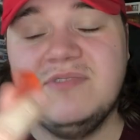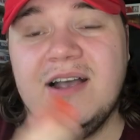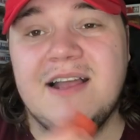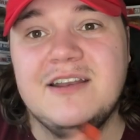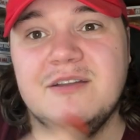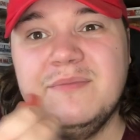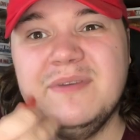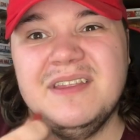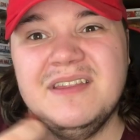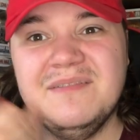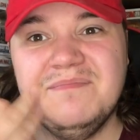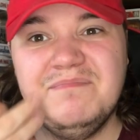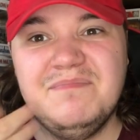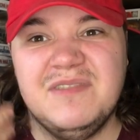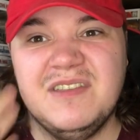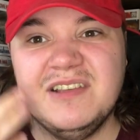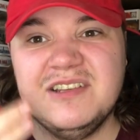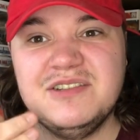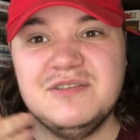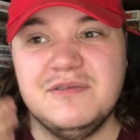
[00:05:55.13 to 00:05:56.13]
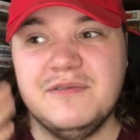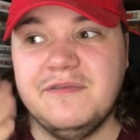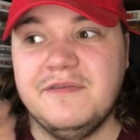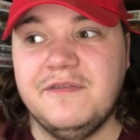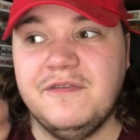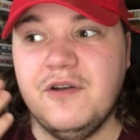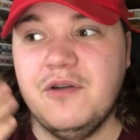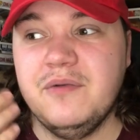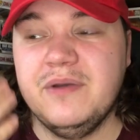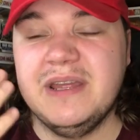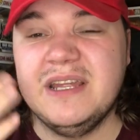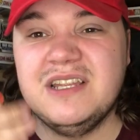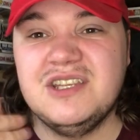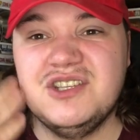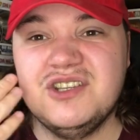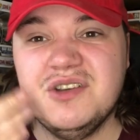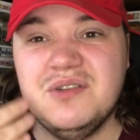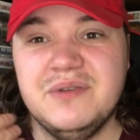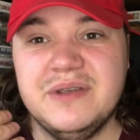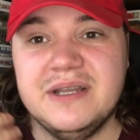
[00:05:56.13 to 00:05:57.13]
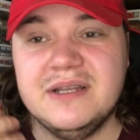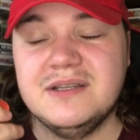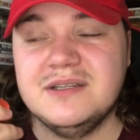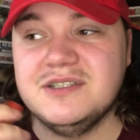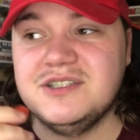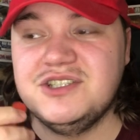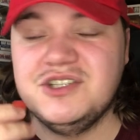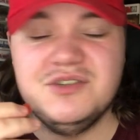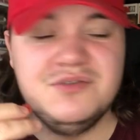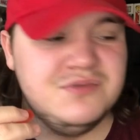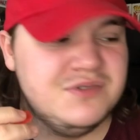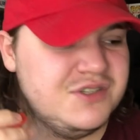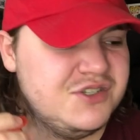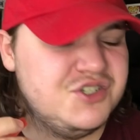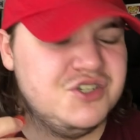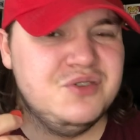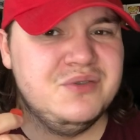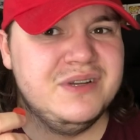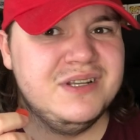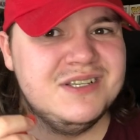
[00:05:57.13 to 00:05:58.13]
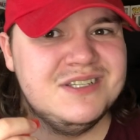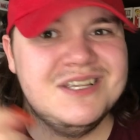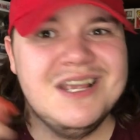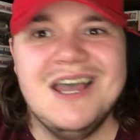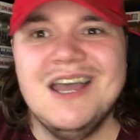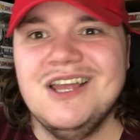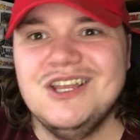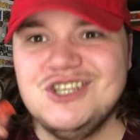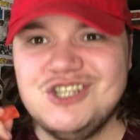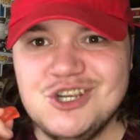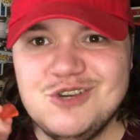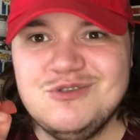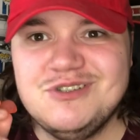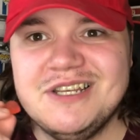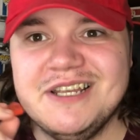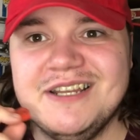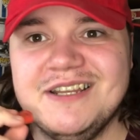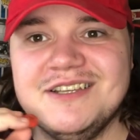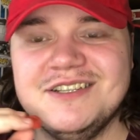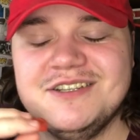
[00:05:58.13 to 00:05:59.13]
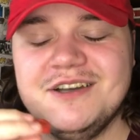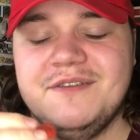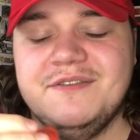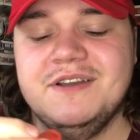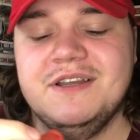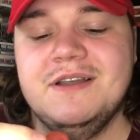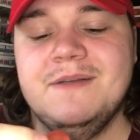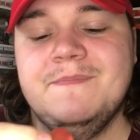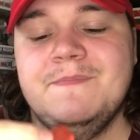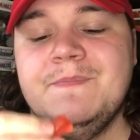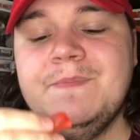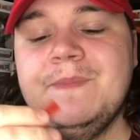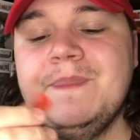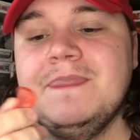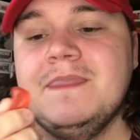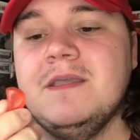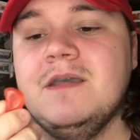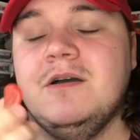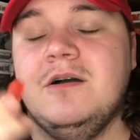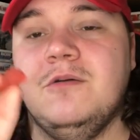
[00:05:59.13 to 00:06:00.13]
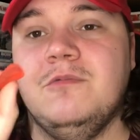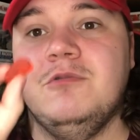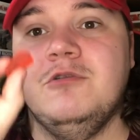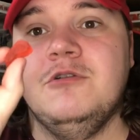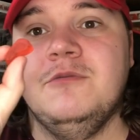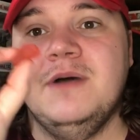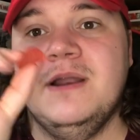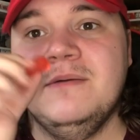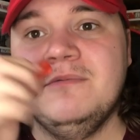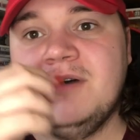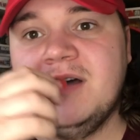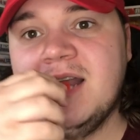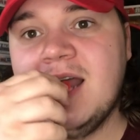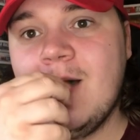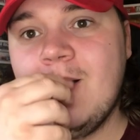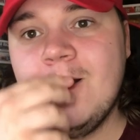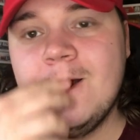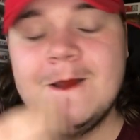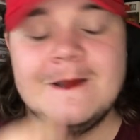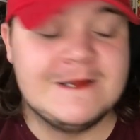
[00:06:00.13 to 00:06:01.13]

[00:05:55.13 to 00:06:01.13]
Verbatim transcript: Random and the sort of fruity juiciness of it. Got a watermelon one now.